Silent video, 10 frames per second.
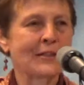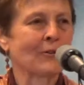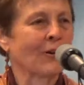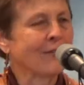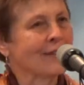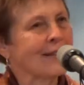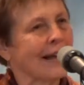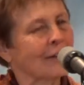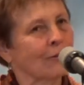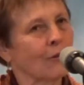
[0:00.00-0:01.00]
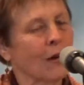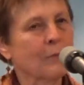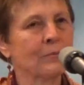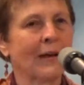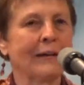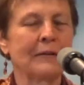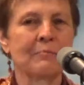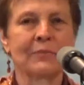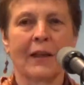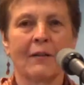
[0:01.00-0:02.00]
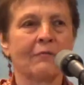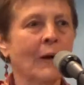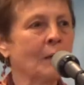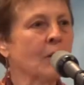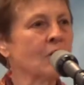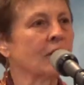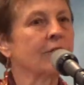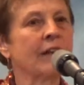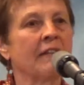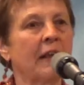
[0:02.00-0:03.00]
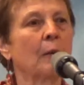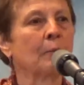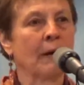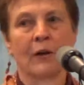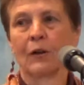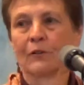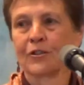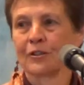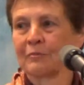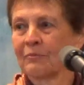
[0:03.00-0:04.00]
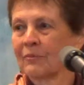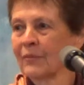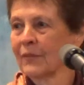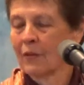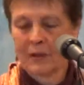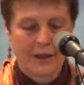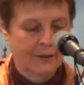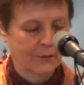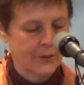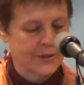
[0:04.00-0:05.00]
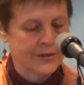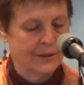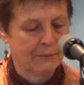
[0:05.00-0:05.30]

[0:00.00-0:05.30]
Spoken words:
story, I grew up very much living the empire culture. It was